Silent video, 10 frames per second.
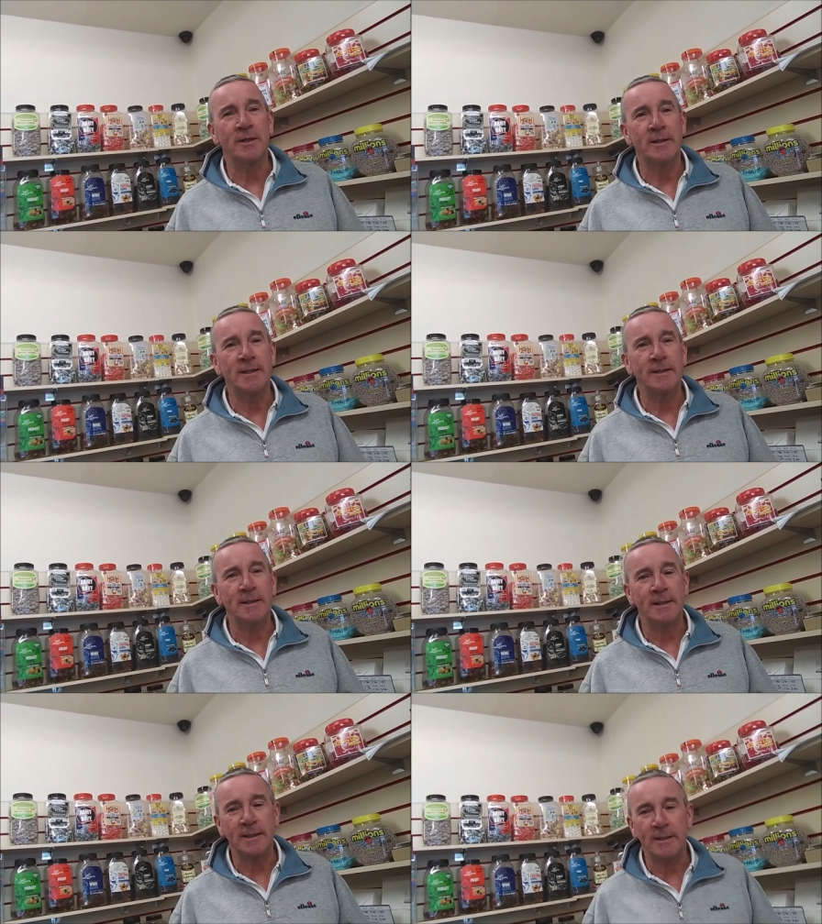And
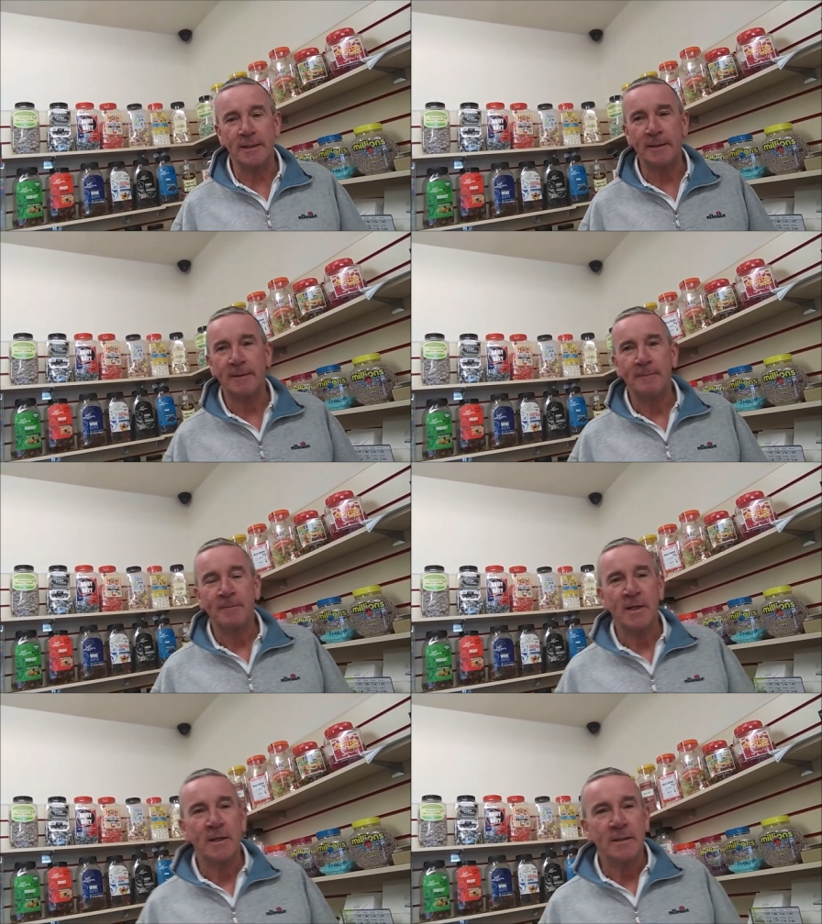uh,
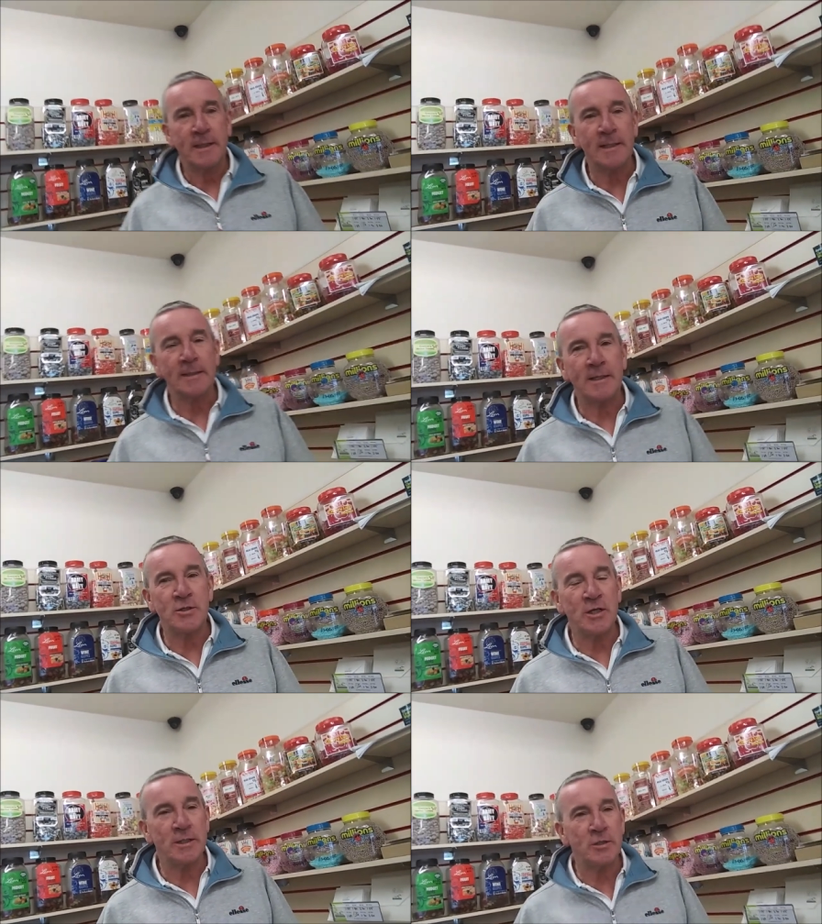then, then
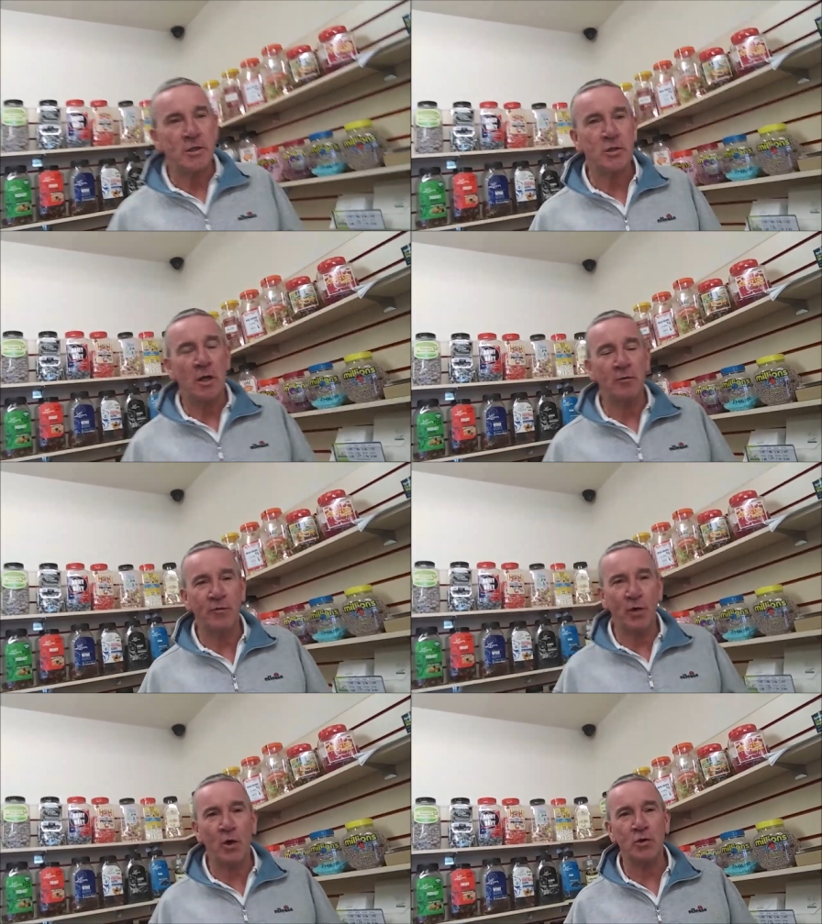she, she,
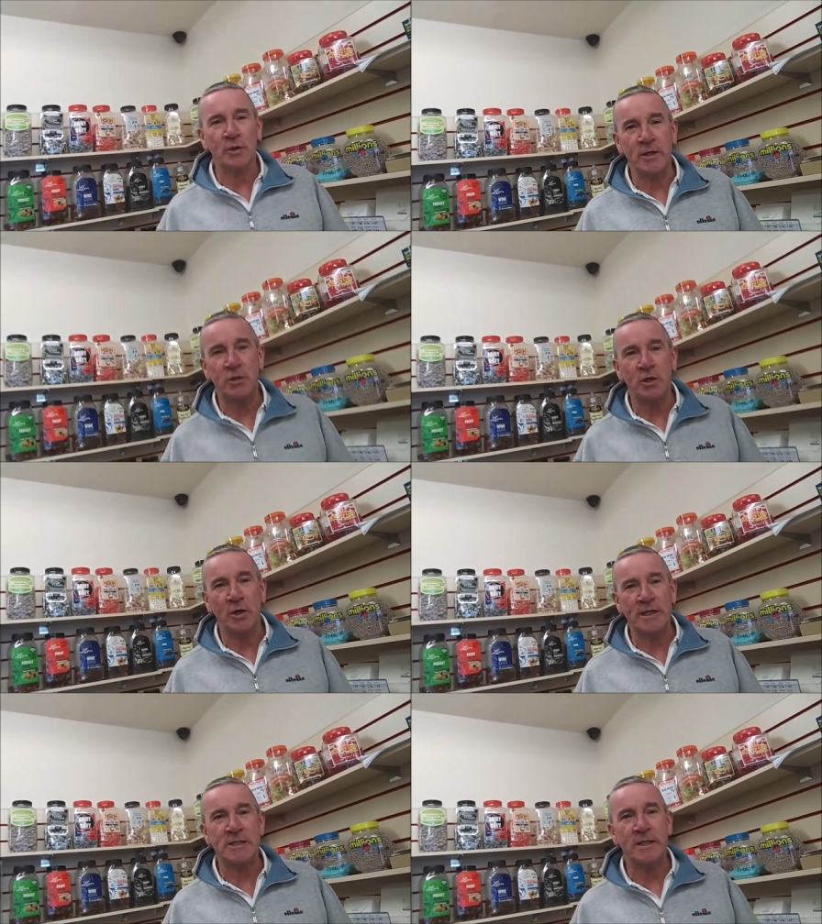unfortunately, she
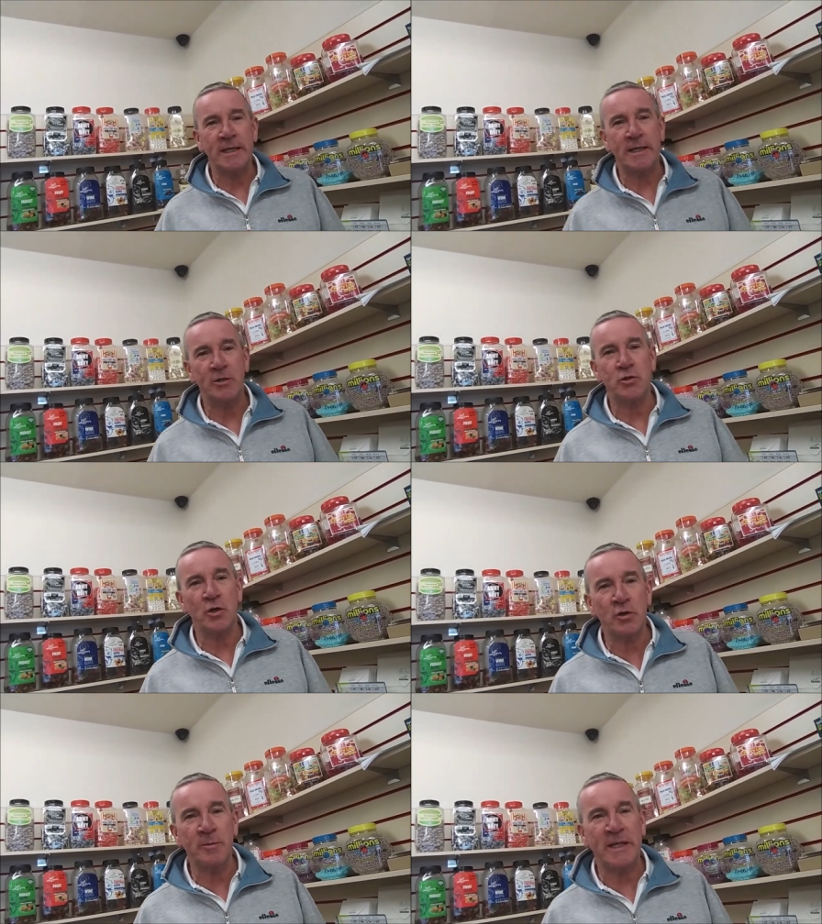got into the
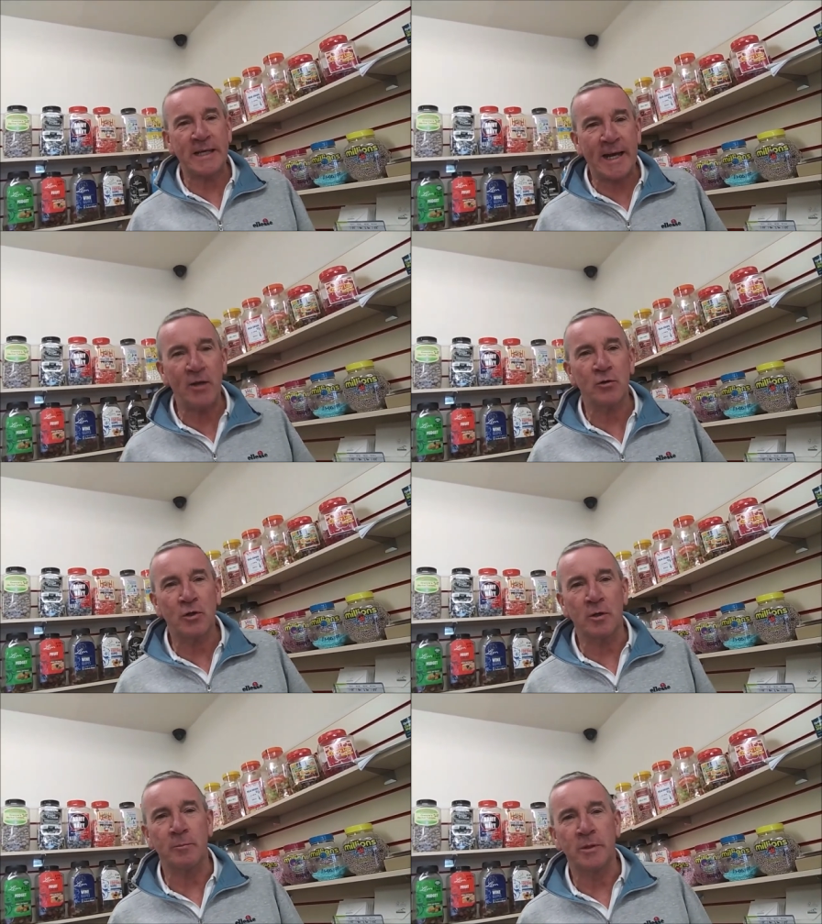Jeremy Kyle
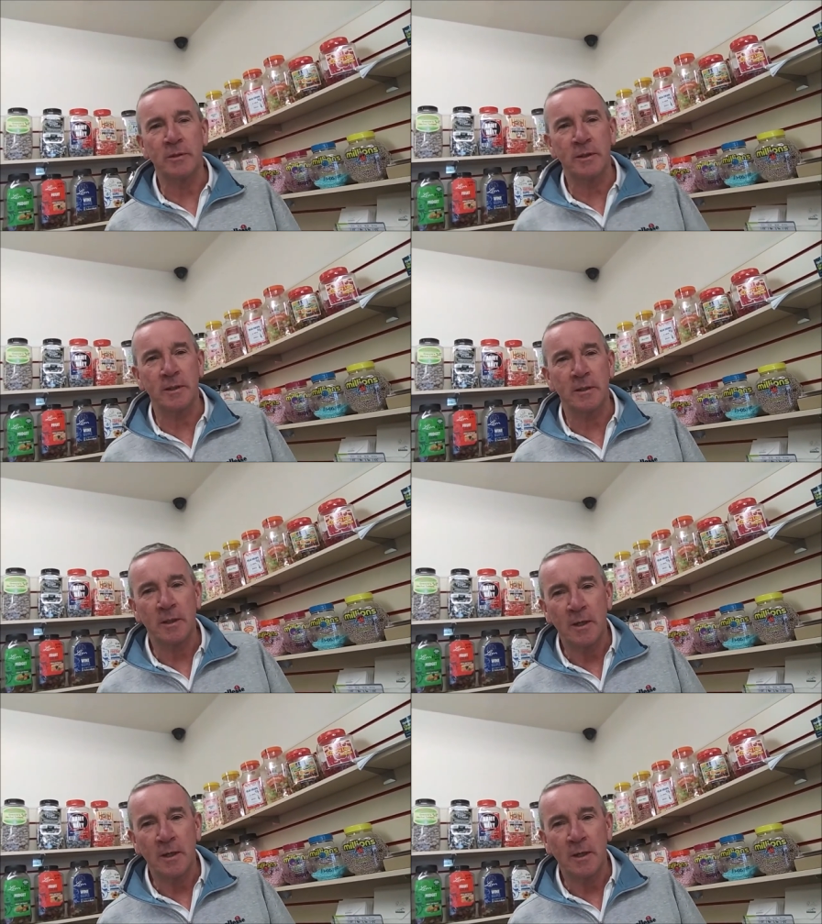Club. Uh,